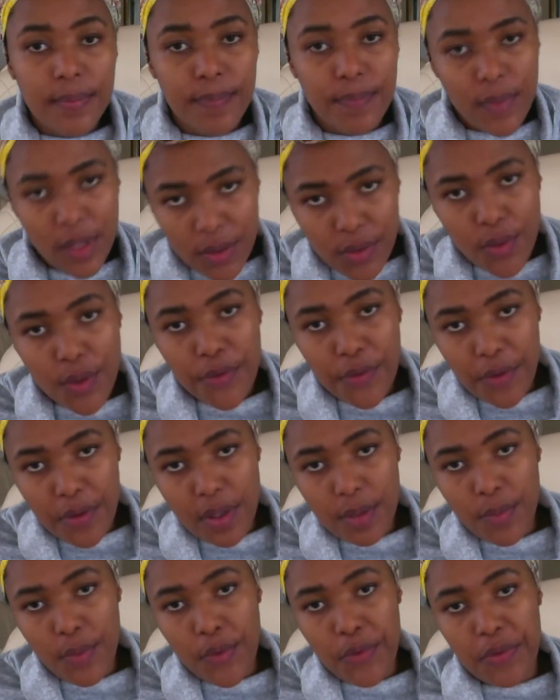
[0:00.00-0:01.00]
is also
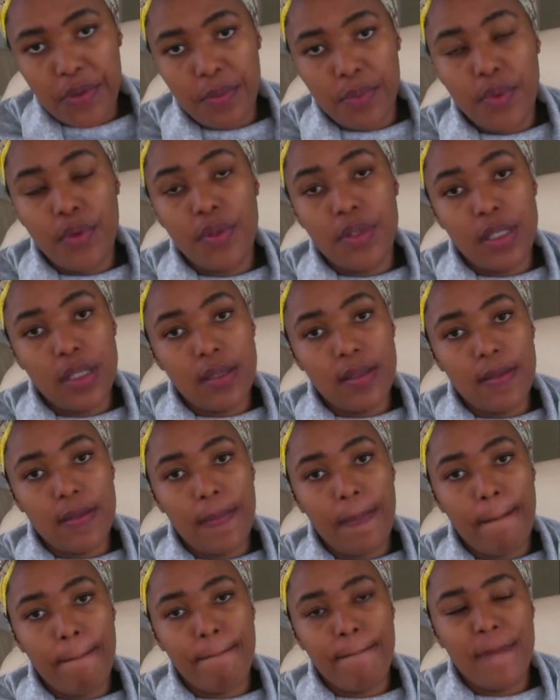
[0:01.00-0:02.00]
the most important.
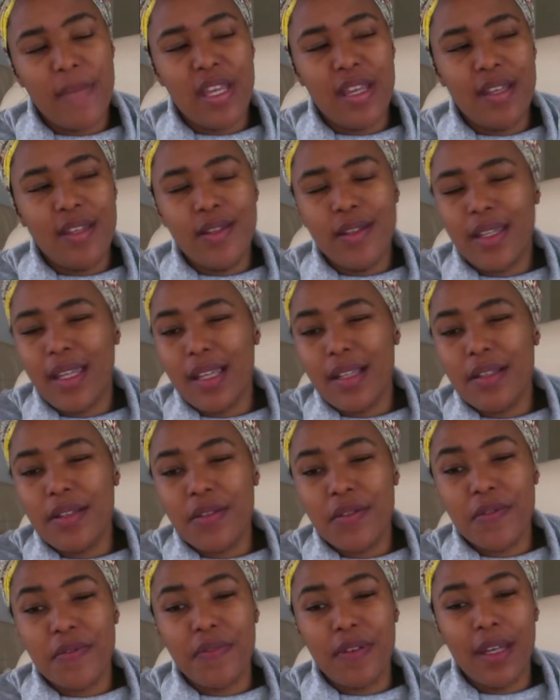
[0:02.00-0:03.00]
You get
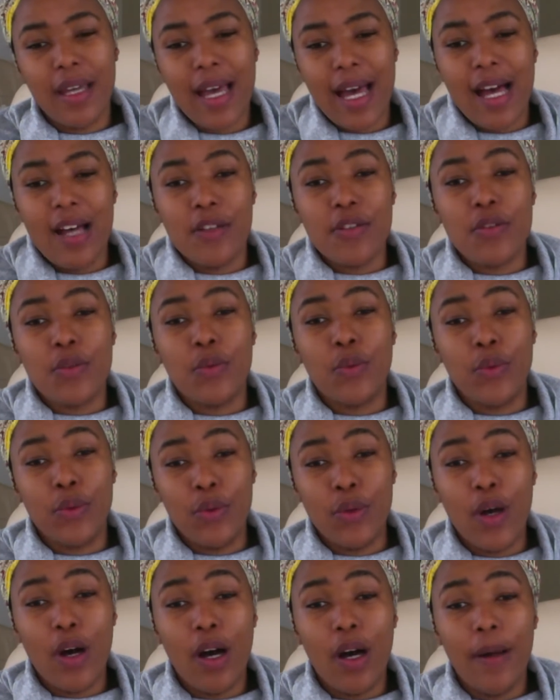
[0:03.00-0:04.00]
to figure out who
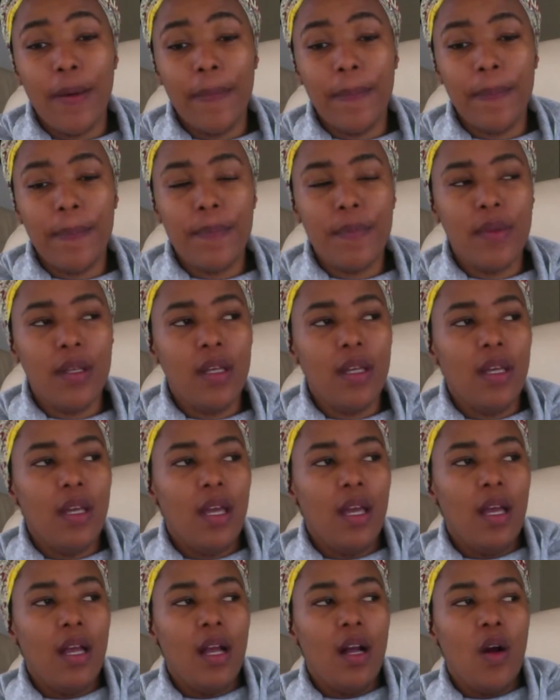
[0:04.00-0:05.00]
you are.
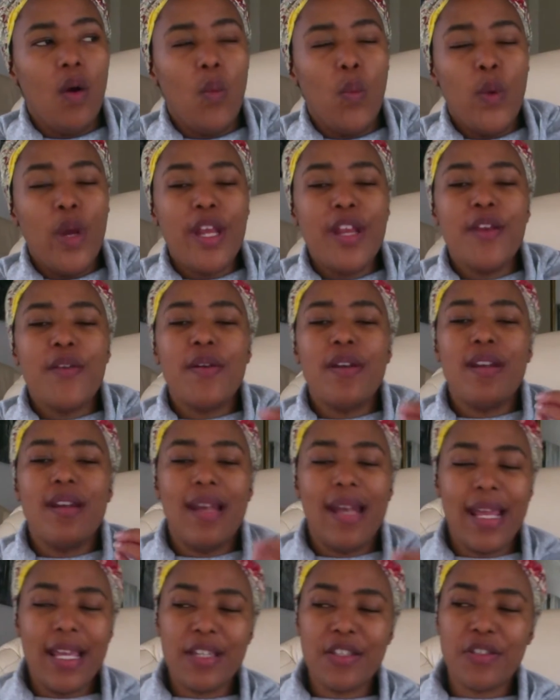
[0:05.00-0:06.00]
When you're in a
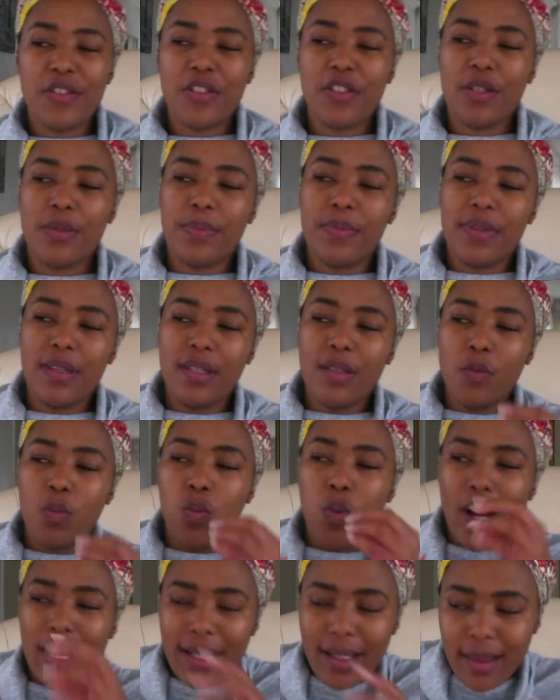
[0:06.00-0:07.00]
relationship, the
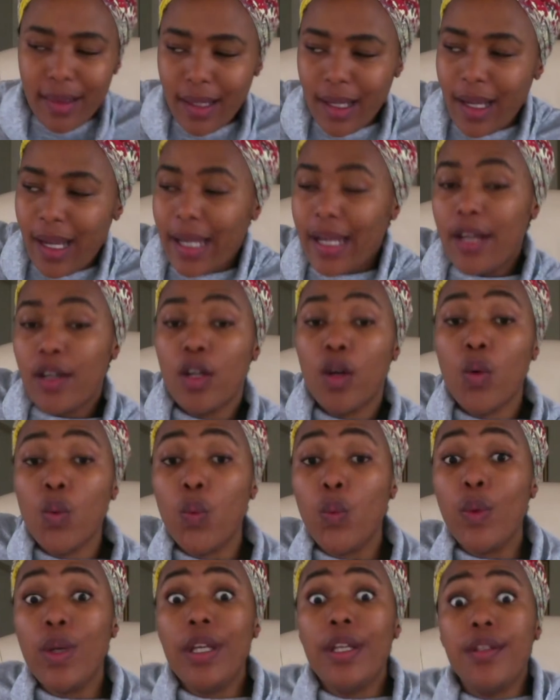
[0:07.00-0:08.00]
one thing, and I know
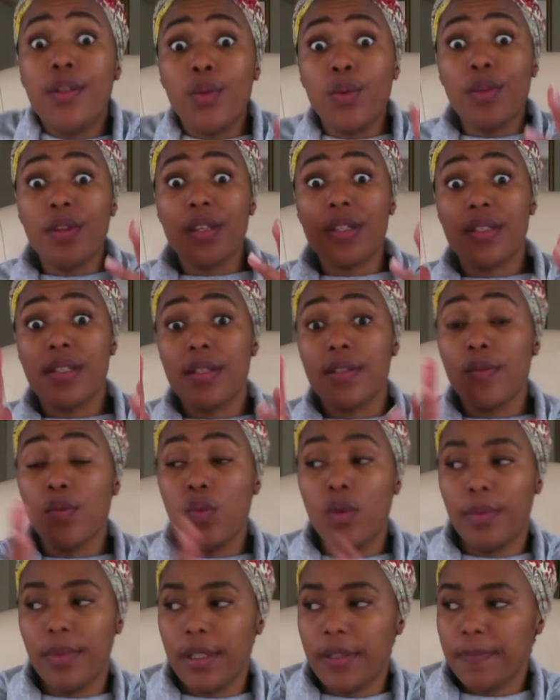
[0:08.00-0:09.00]
we do this as
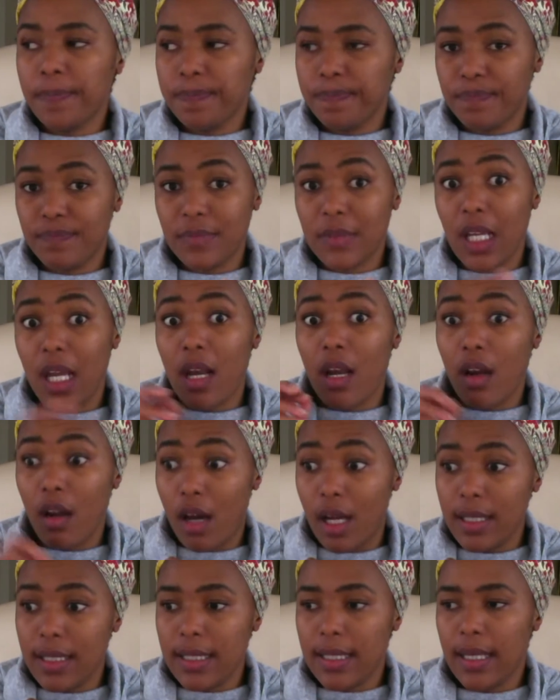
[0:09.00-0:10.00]
women a
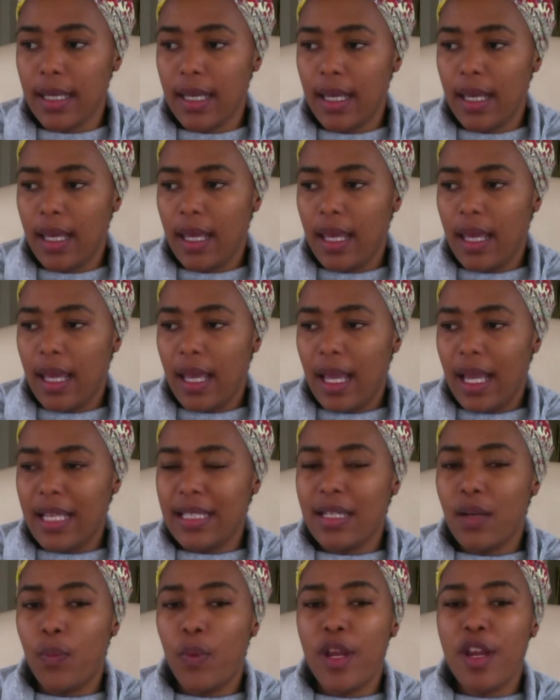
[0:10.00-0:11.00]
lot, is
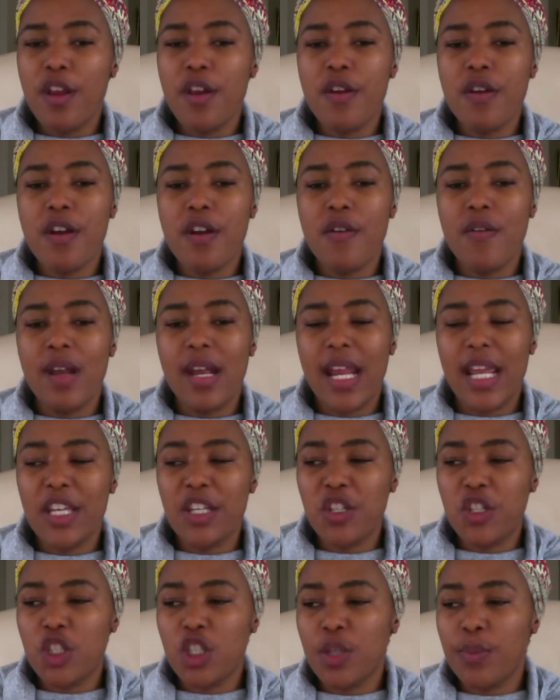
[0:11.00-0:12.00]
that when you're in a
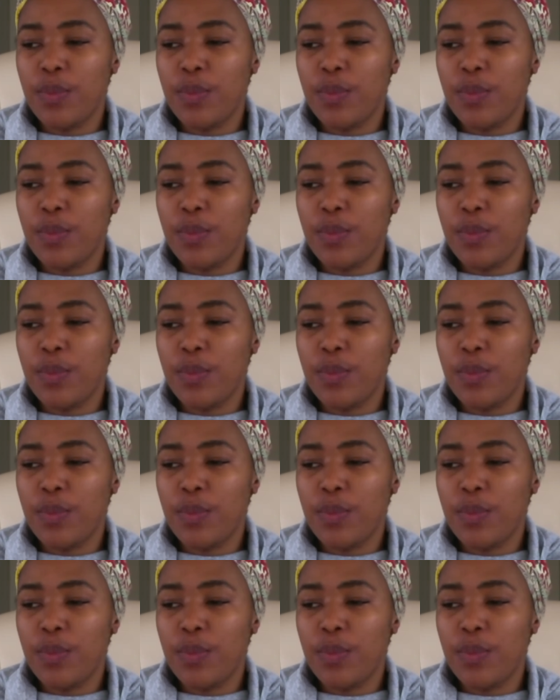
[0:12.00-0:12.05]
relationship,